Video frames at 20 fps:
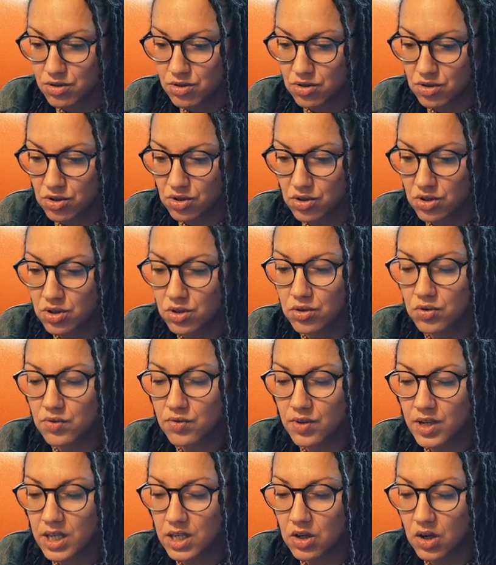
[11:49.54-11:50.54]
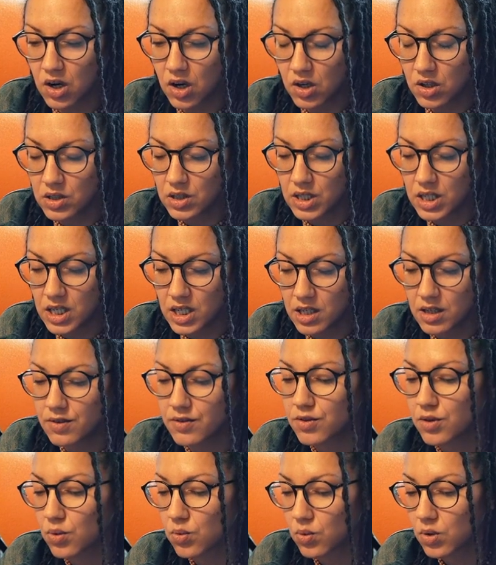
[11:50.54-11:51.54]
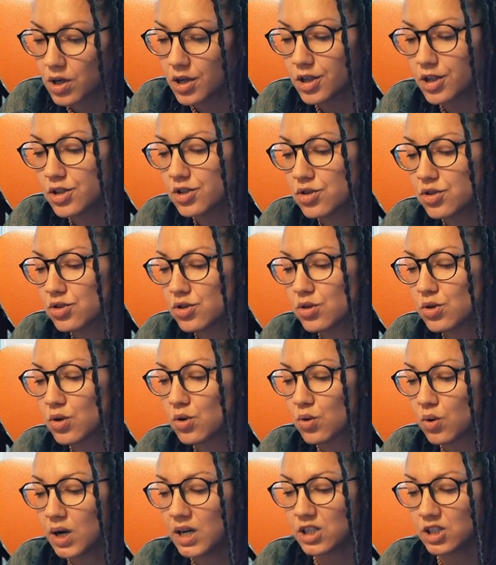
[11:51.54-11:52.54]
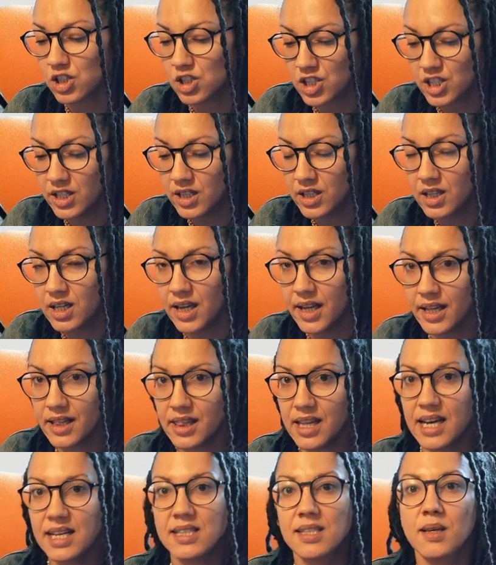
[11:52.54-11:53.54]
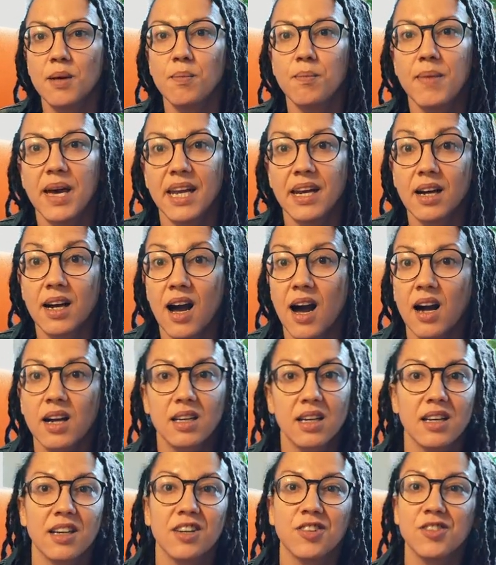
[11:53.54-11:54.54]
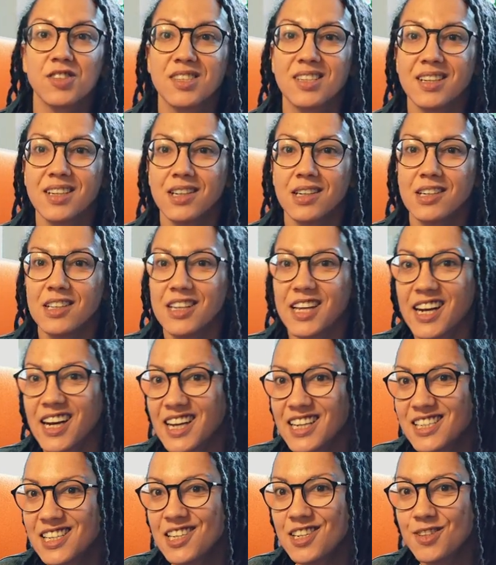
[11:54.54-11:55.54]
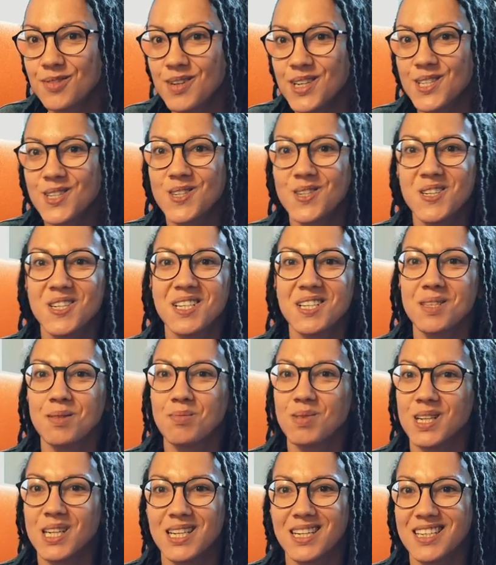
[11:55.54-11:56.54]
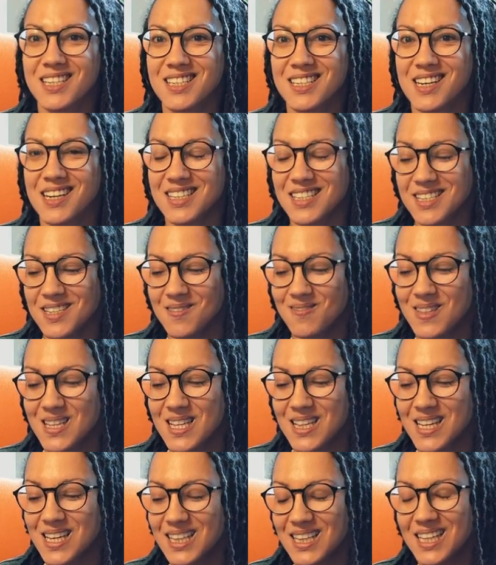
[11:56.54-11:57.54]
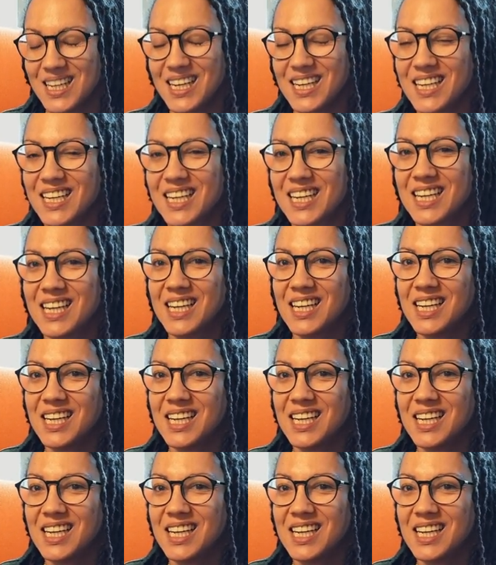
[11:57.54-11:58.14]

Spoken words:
do you read all of the words to a question? Like, that's a metacognitive skill that I teach my students, but it is not something that, like,